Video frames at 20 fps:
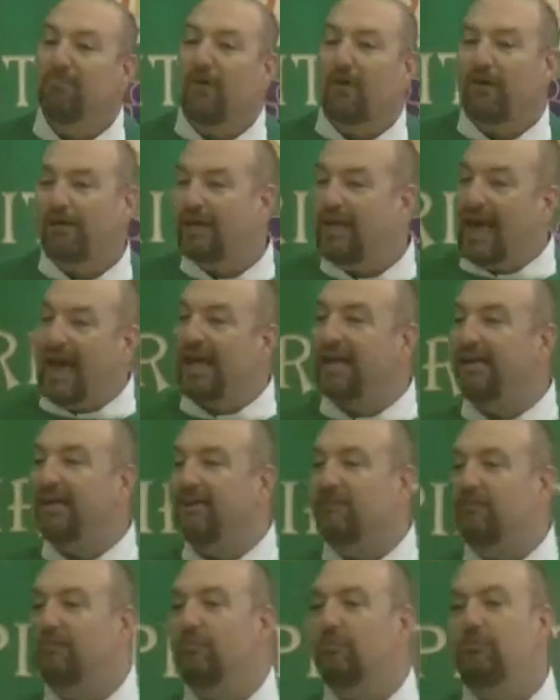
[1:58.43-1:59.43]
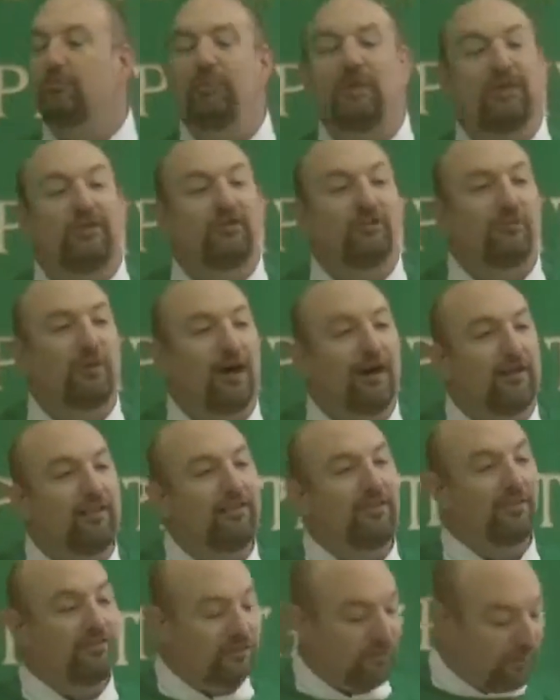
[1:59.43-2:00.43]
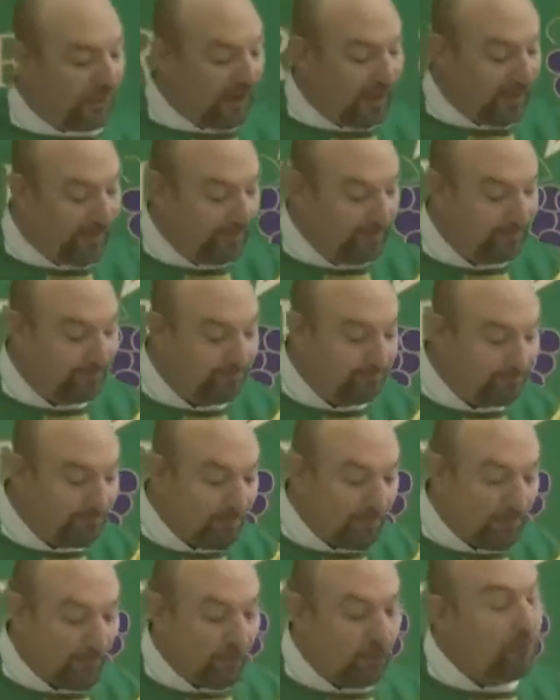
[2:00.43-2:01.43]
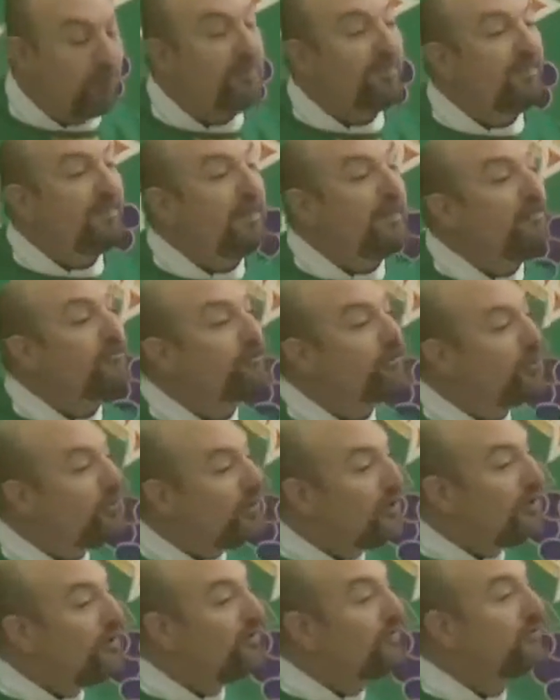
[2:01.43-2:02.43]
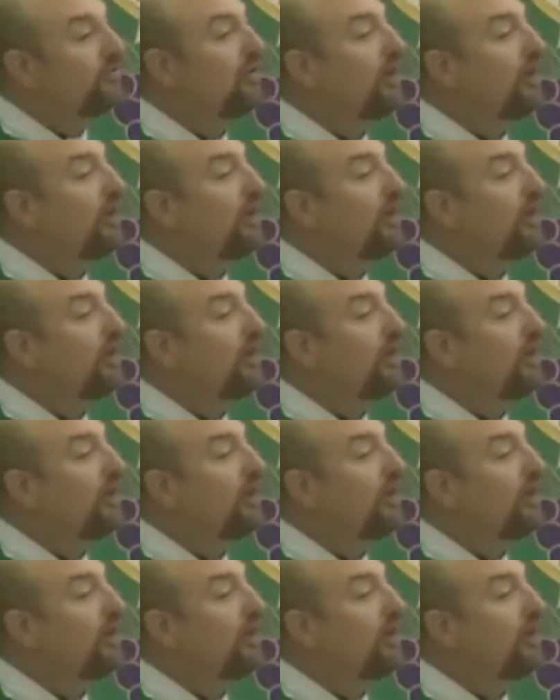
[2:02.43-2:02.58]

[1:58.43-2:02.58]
Our catechism speaks about it this way. With these words,